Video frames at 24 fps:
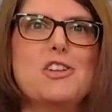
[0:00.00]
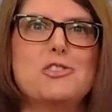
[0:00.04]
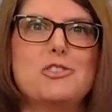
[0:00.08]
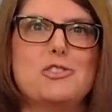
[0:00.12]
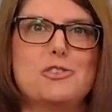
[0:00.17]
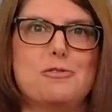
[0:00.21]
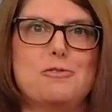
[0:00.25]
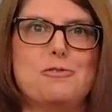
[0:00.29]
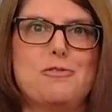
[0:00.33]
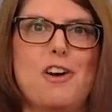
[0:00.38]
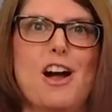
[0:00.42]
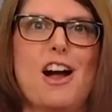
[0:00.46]

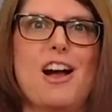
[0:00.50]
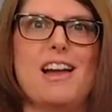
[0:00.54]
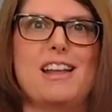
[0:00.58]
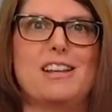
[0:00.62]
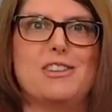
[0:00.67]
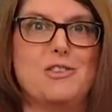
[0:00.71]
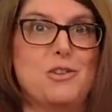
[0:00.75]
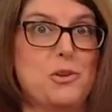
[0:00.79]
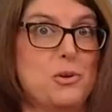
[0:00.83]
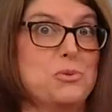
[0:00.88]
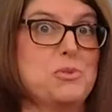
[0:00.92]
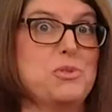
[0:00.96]
to
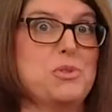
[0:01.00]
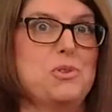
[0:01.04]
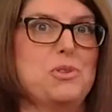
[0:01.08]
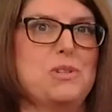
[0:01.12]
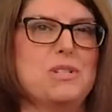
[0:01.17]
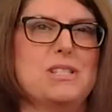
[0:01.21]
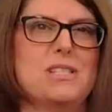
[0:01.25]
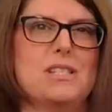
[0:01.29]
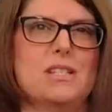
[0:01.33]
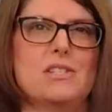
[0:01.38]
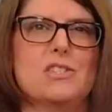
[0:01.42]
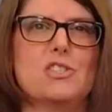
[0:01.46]
find those
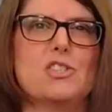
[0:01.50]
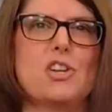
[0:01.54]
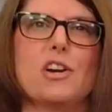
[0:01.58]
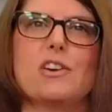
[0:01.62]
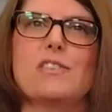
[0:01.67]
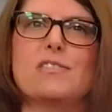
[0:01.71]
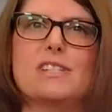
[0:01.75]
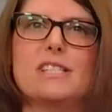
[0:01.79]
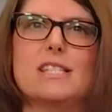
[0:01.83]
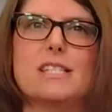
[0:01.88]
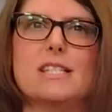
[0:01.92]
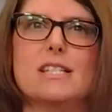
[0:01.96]
goods and
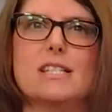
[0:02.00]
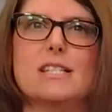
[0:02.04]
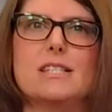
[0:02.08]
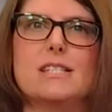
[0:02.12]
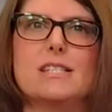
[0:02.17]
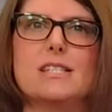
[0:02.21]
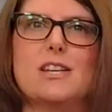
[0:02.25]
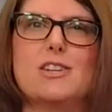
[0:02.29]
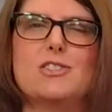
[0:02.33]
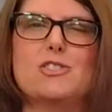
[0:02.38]
services.